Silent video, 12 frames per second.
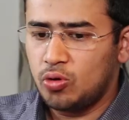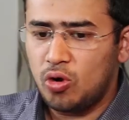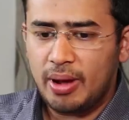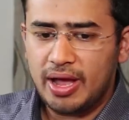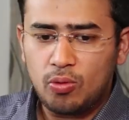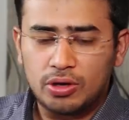
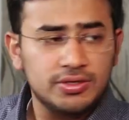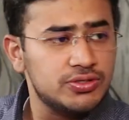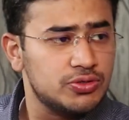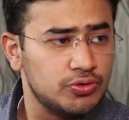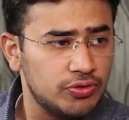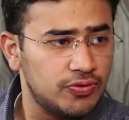by what
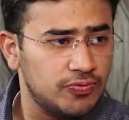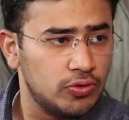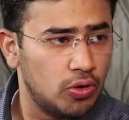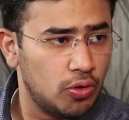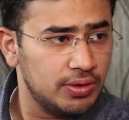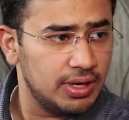is
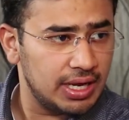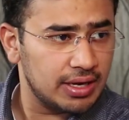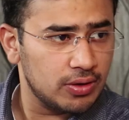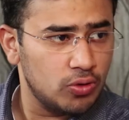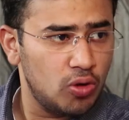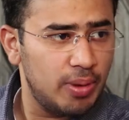truthful only,
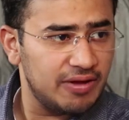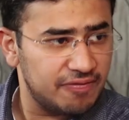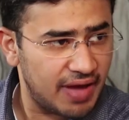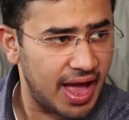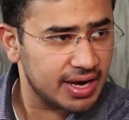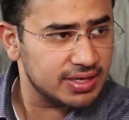go by
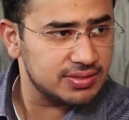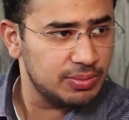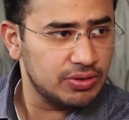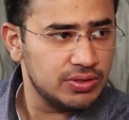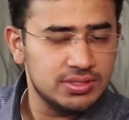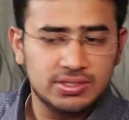facts,
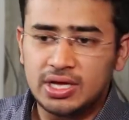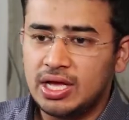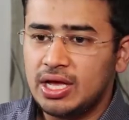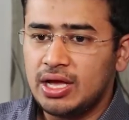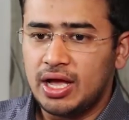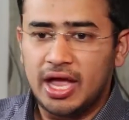because
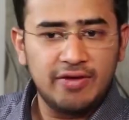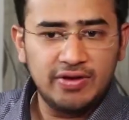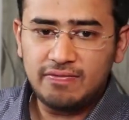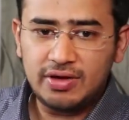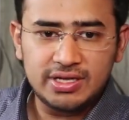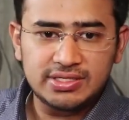
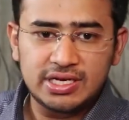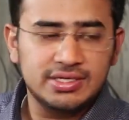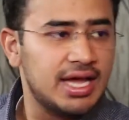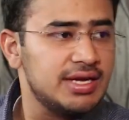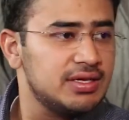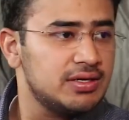everyone is
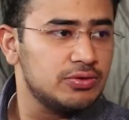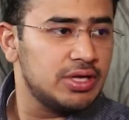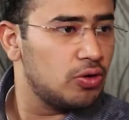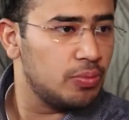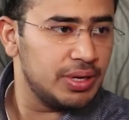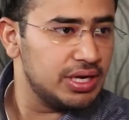entitled to
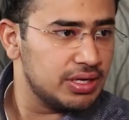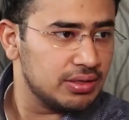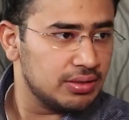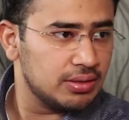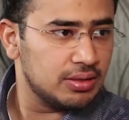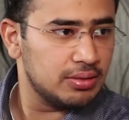their
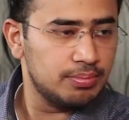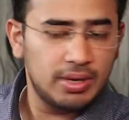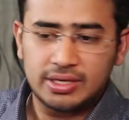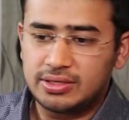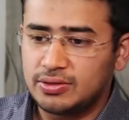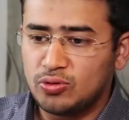opinion,
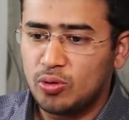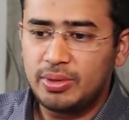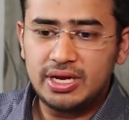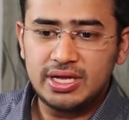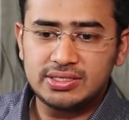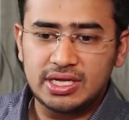but
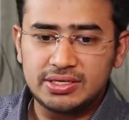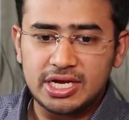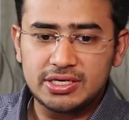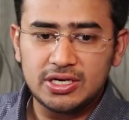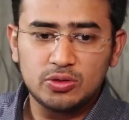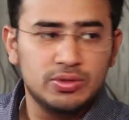nobody is
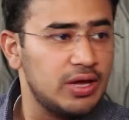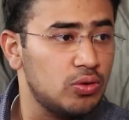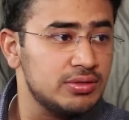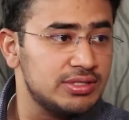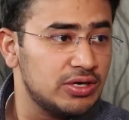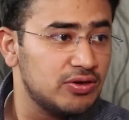entitled to their
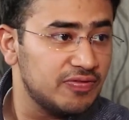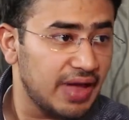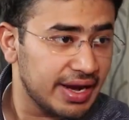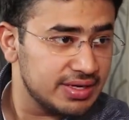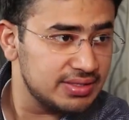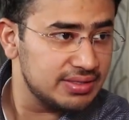own set of
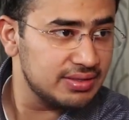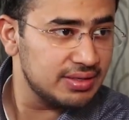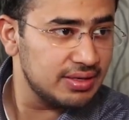facts.